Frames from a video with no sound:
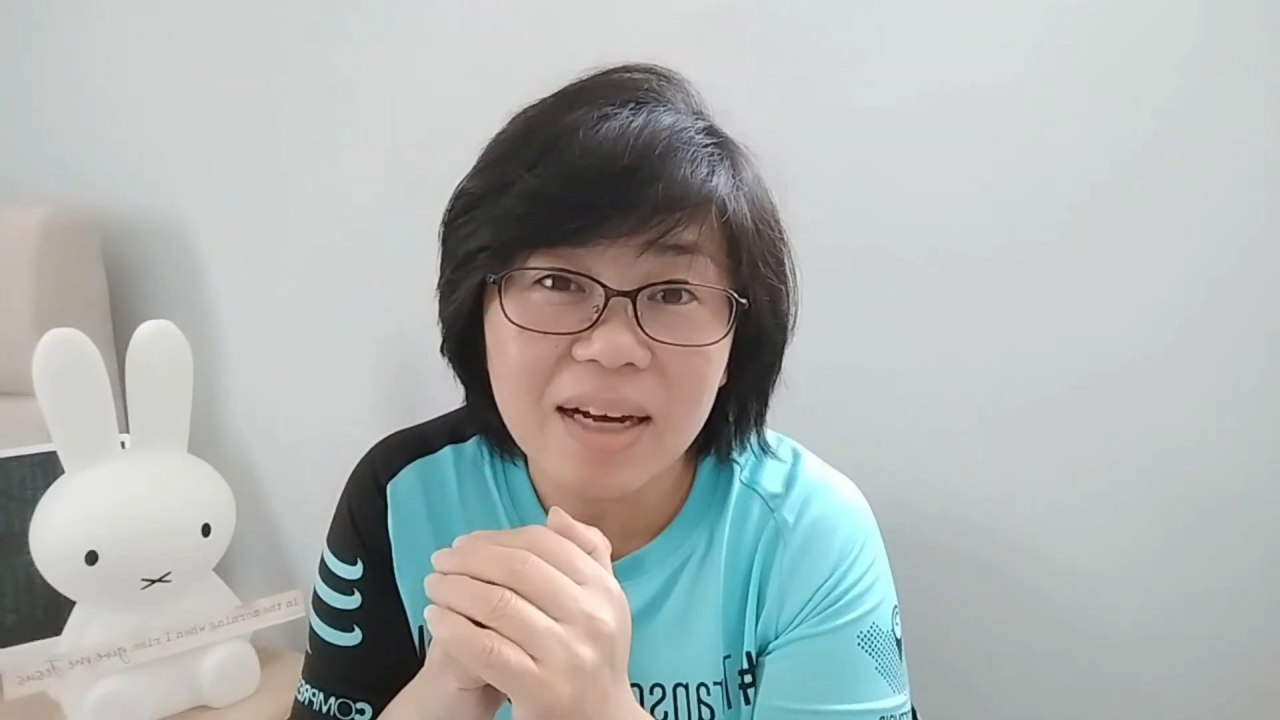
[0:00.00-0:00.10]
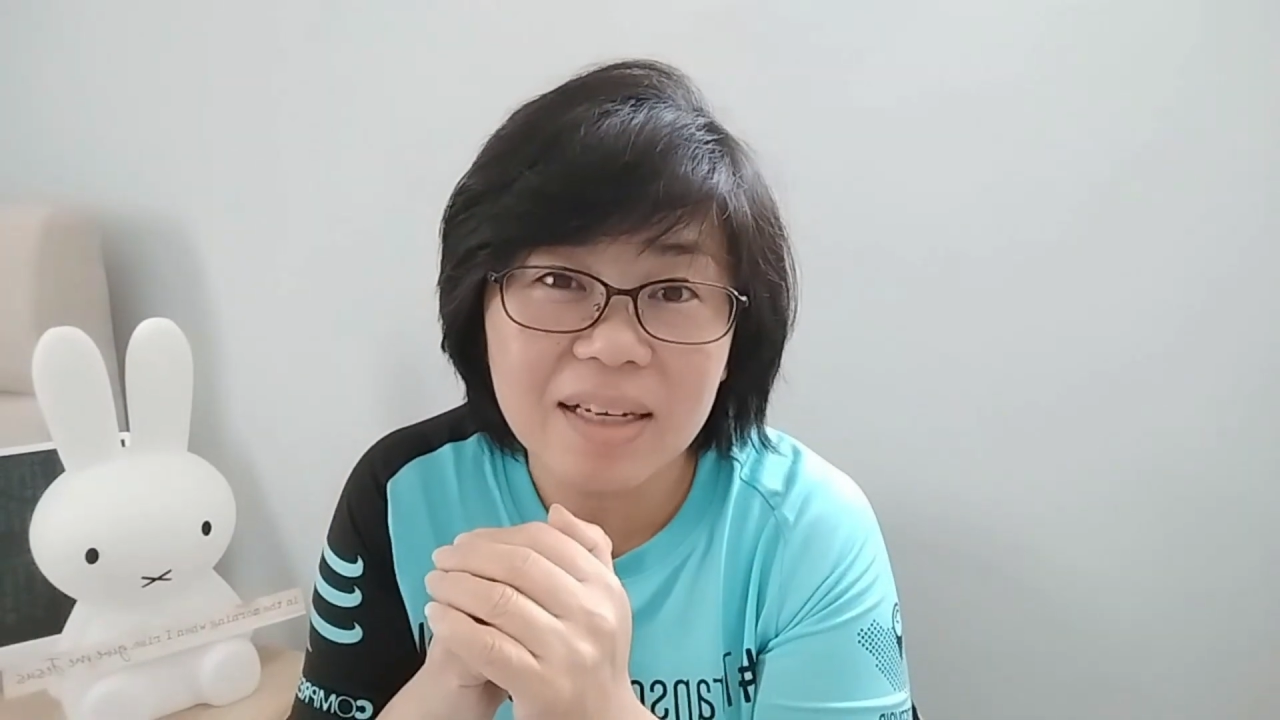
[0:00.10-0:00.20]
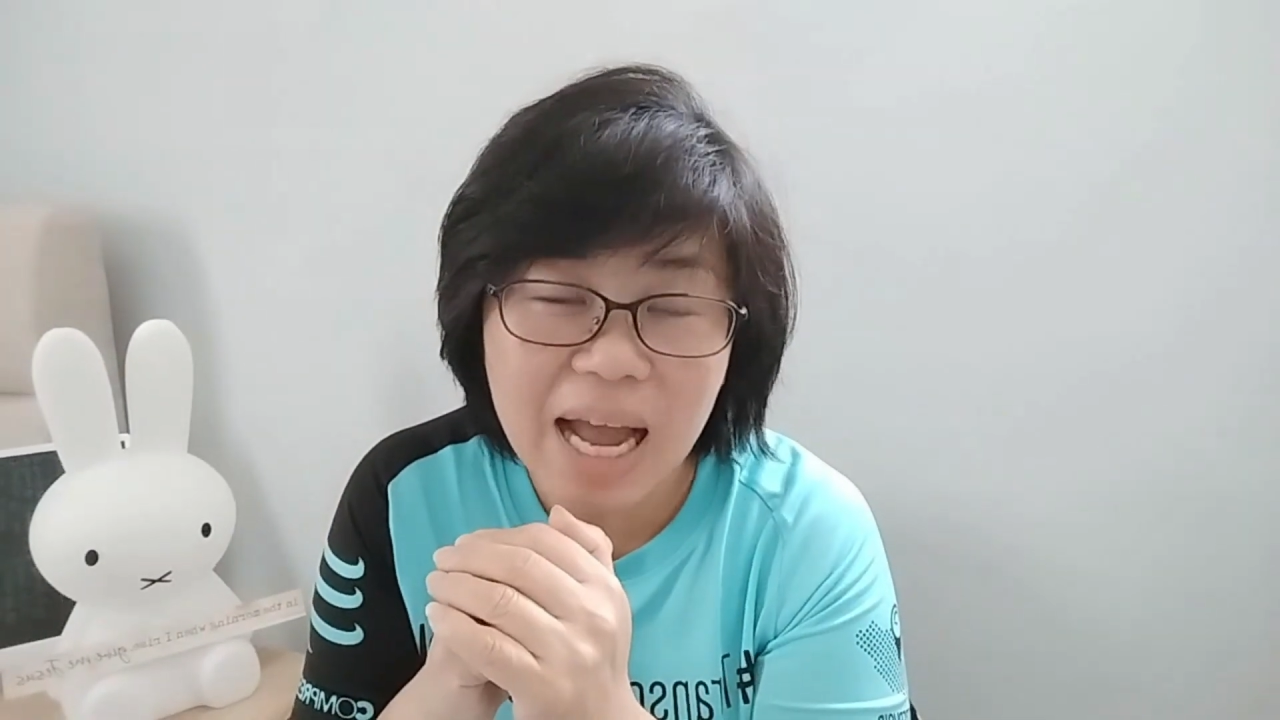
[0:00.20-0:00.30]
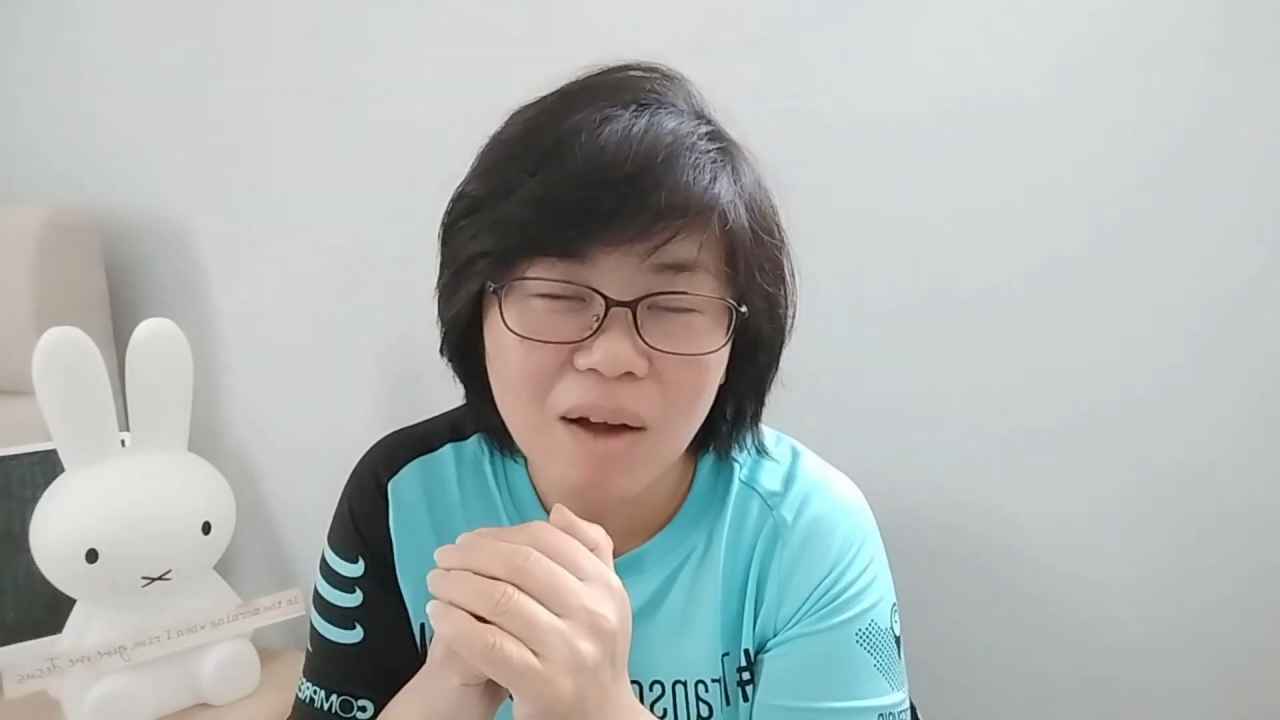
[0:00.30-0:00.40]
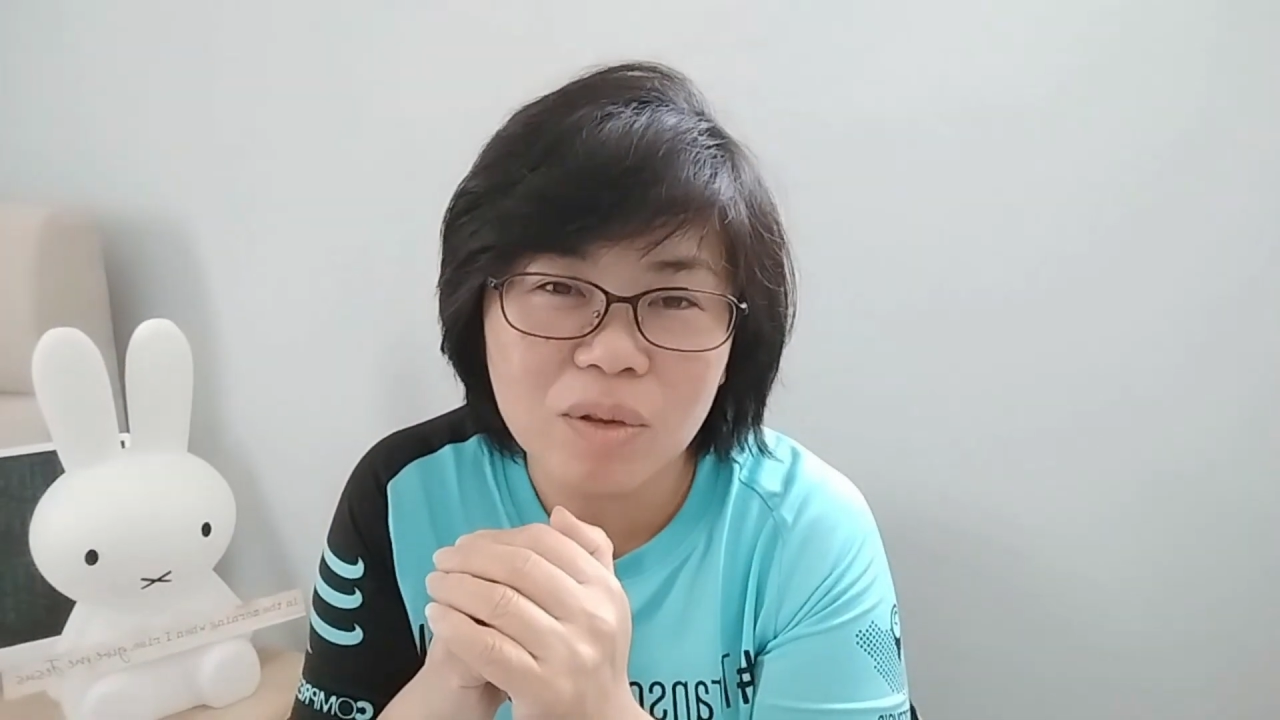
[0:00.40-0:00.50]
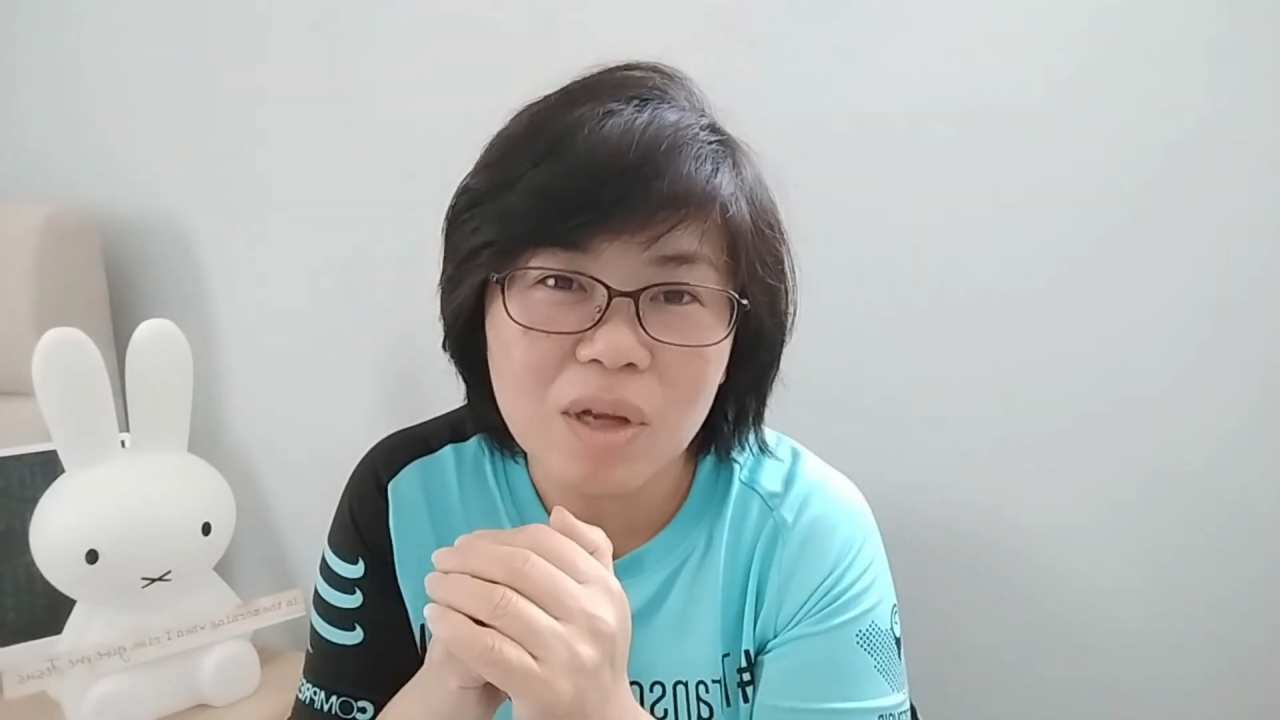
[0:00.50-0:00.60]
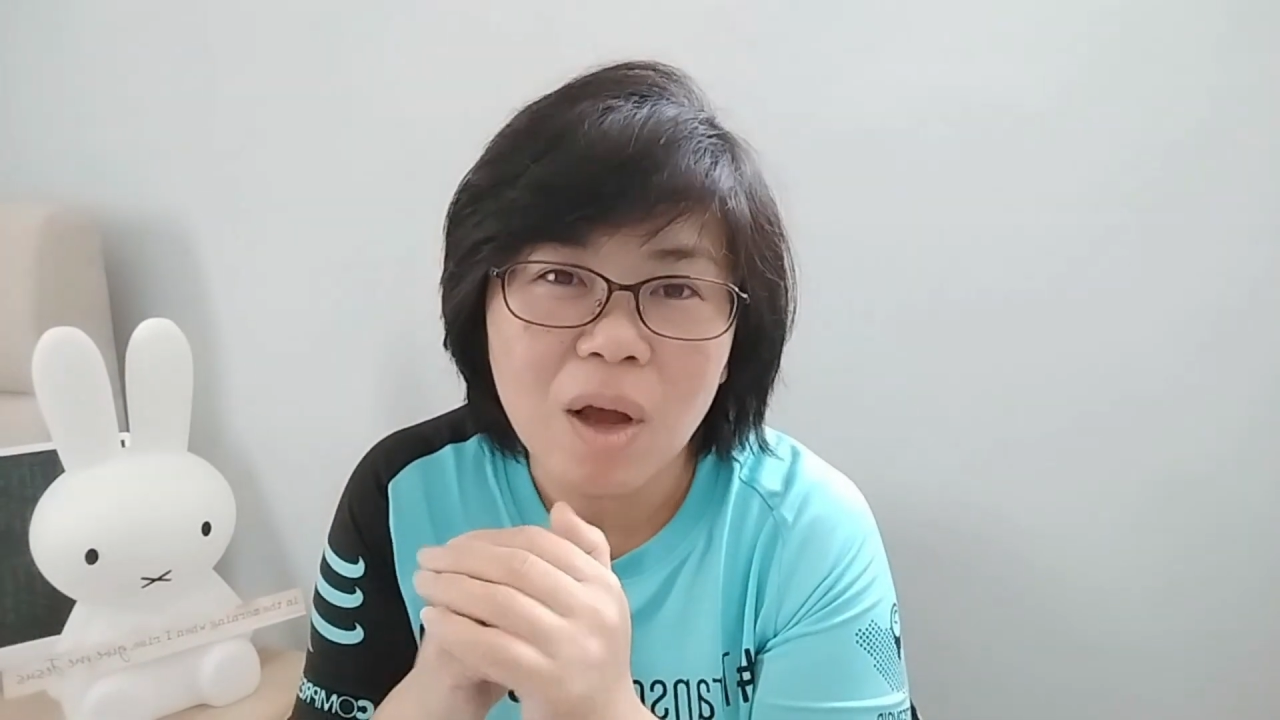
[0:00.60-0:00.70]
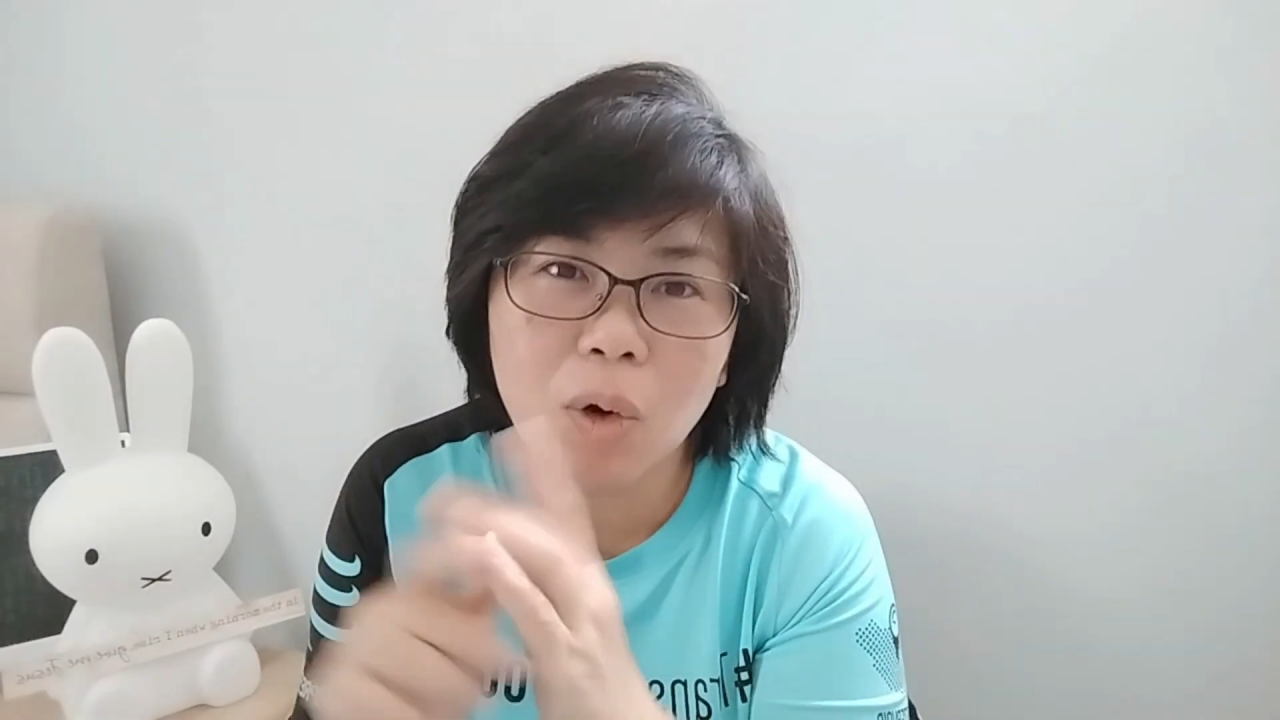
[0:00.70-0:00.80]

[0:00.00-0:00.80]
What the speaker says: account.